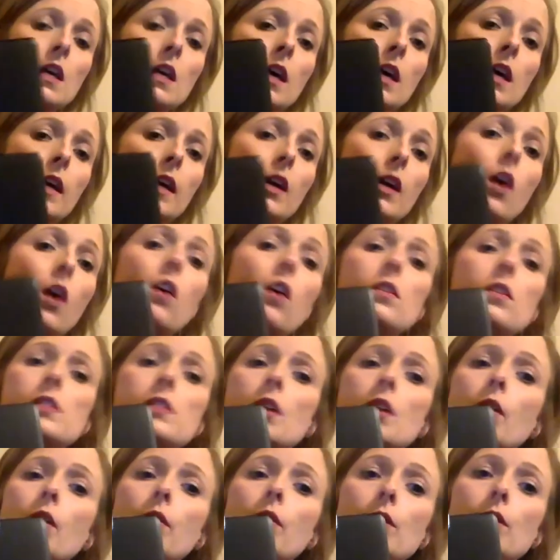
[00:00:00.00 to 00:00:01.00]
I
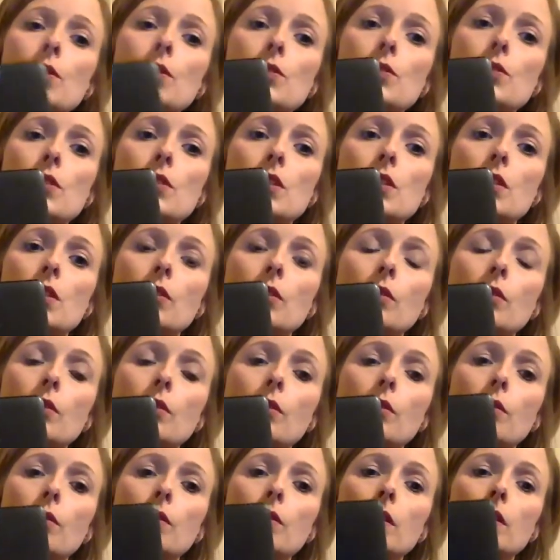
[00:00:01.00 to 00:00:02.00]
also used
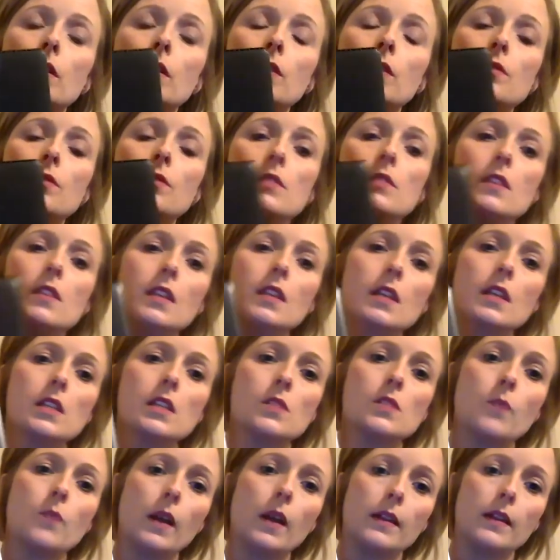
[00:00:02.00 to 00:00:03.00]
to use
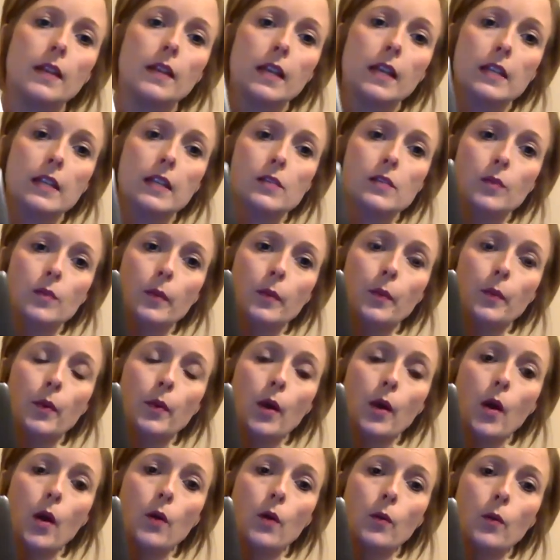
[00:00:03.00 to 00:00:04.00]
this while the kids were
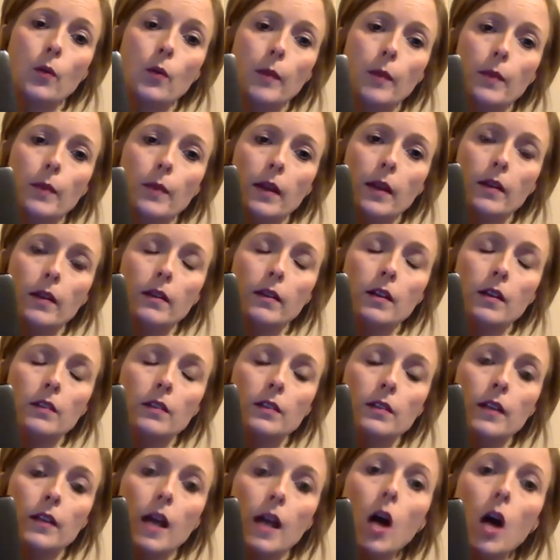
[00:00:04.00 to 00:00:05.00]
prone, weight bearing on
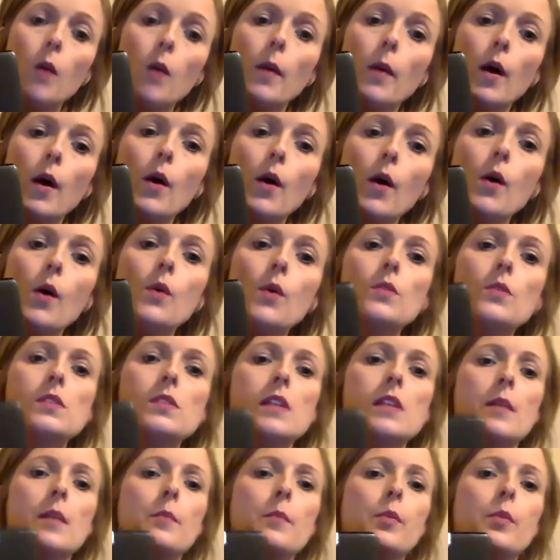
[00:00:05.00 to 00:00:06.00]
their elbows,
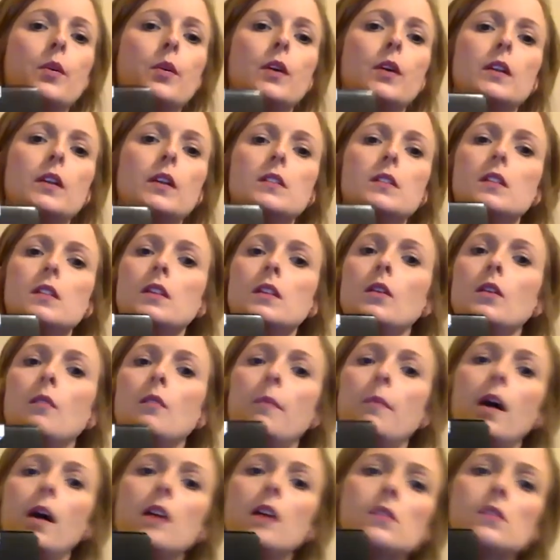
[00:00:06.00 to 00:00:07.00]
and put, you know, a
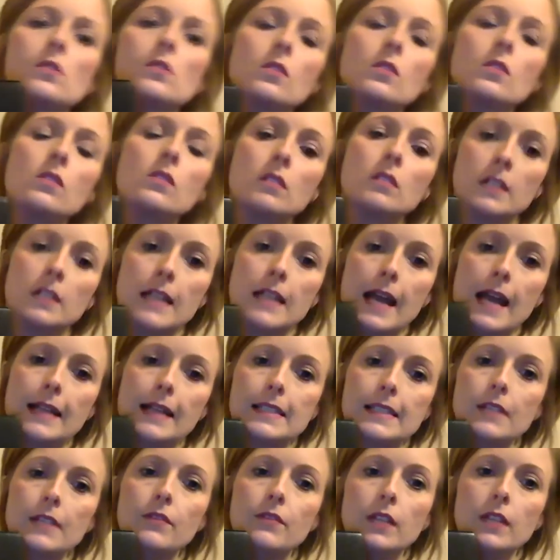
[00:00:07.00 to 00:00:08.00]
puzzle or an
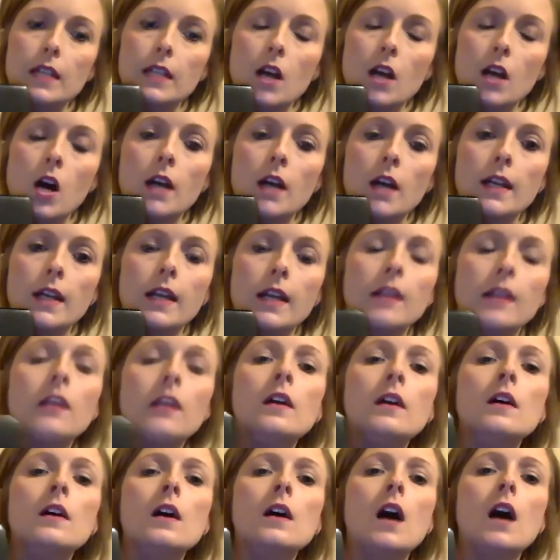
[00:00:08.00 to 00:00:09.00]
activity on it.
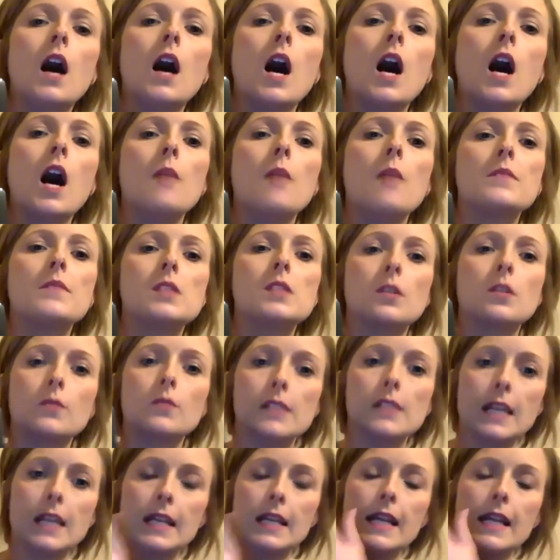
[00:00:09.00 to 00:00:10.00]
So it
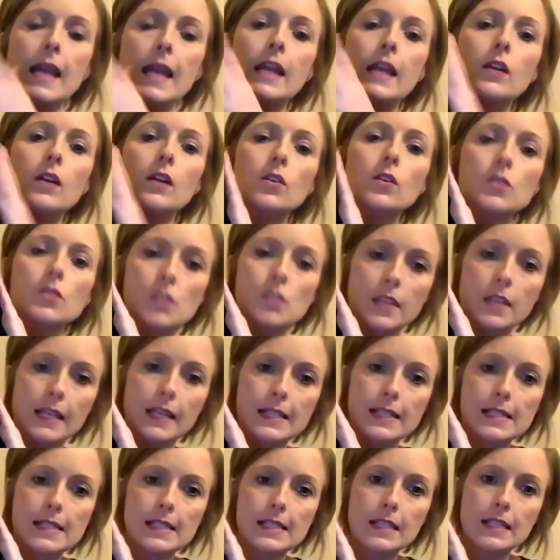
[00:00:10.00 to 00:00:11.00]
was at an angle so they
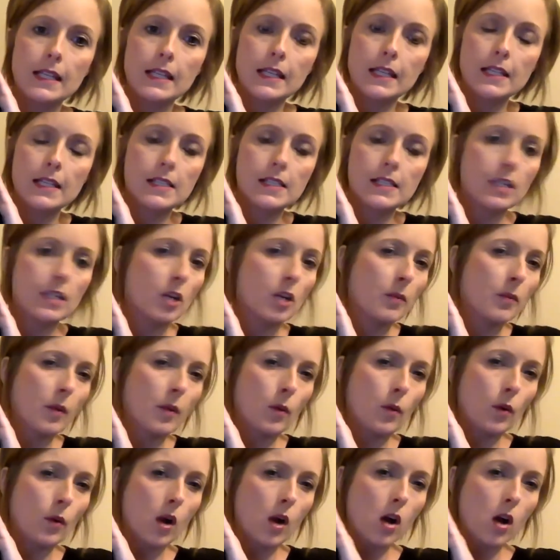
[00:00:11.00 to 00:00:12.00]
could see easier,
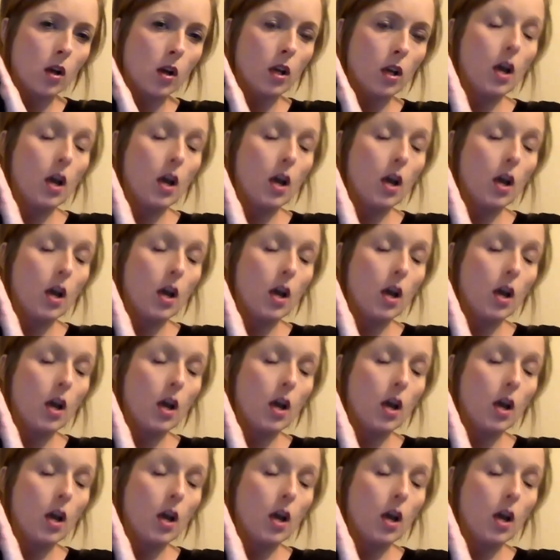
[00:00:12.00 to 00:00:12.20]
but we're